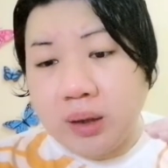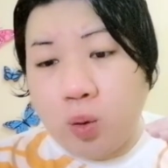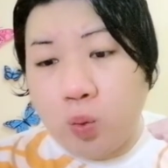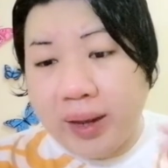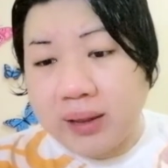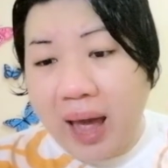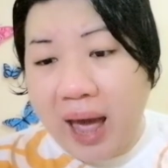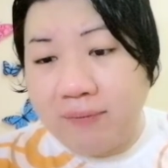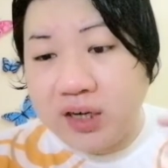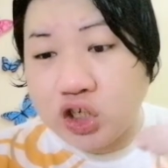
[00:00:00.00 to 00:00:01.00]
with
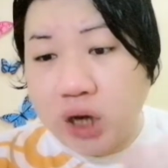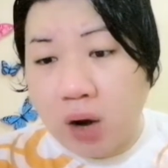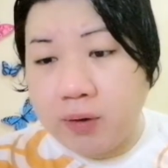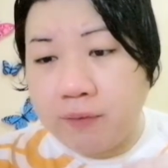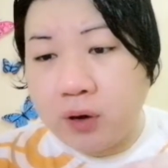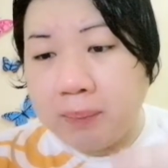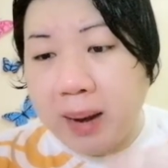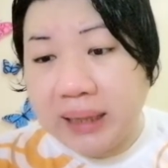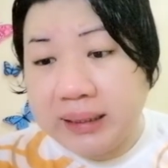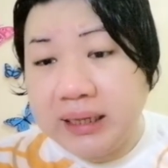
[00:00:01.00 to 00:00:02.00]
every shower for
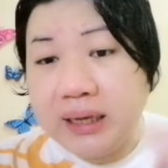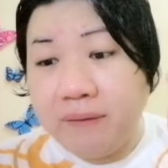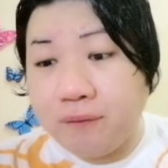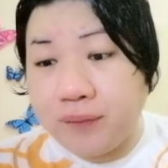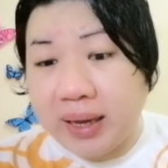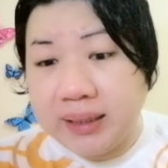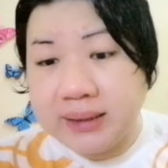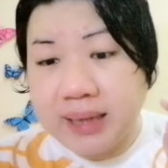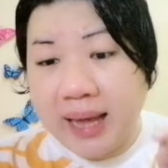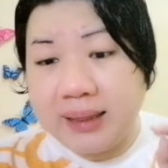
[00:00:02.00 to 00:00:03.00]
body,
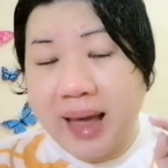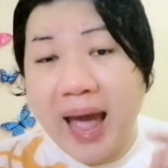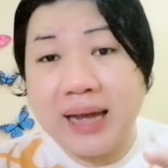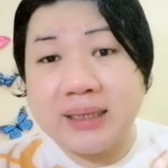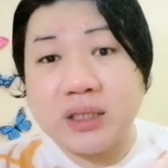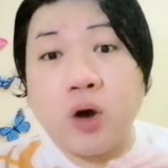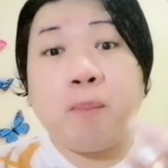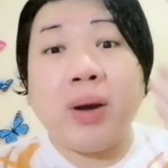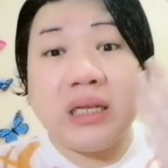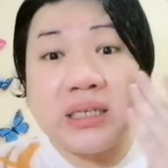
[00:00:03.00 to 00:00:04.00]
face, and hands.
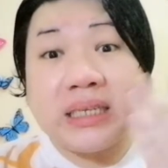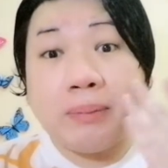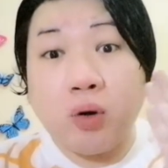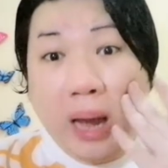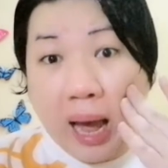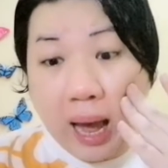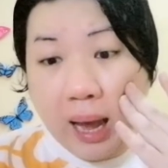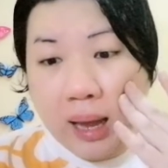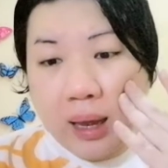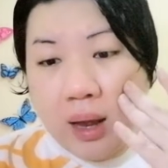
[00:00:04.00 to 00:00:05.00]
So, pwede siya sa
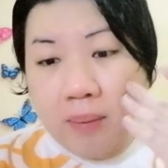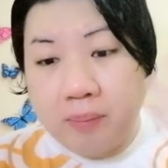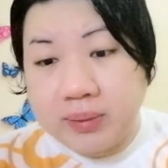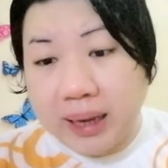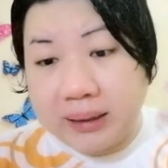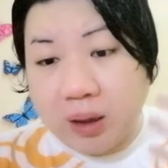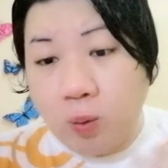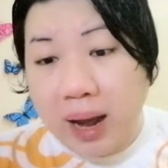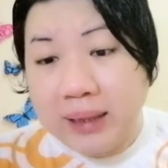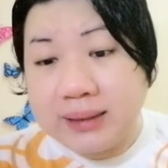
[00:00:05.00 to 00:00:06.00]
mukha, sa
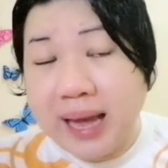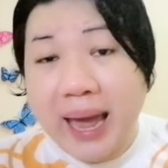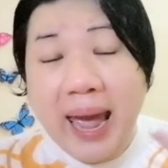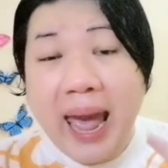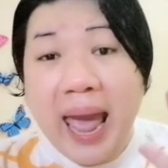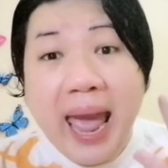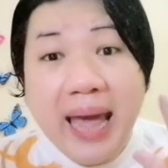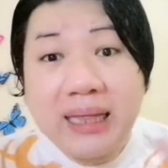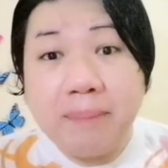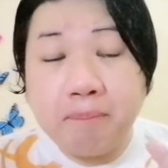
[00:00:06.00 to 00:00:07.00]
katawan, sa
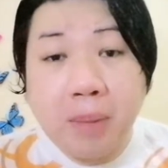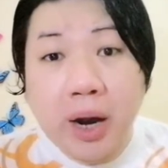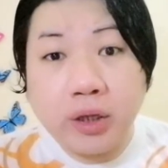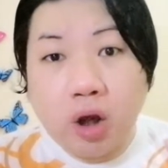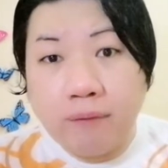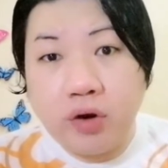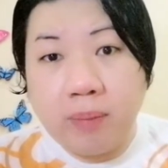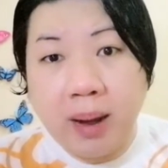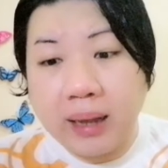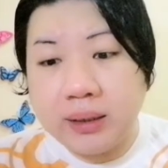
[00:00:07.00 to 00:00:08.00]
any part of
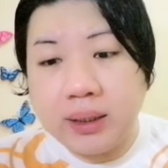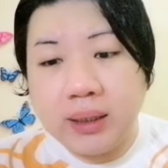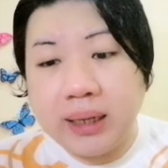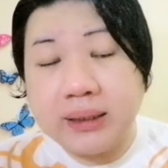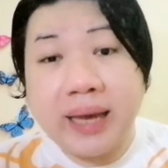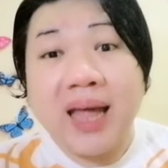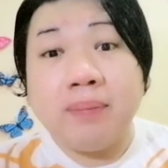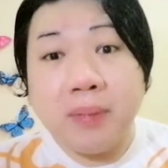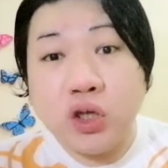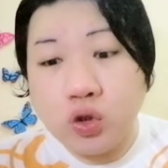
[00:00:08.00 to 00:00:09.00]
your body, it
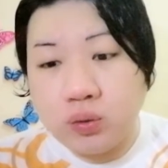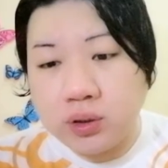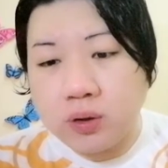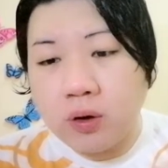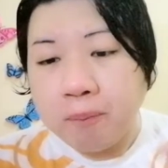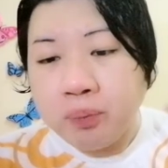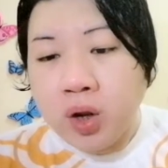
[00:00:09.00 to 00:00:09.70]
can be used. So,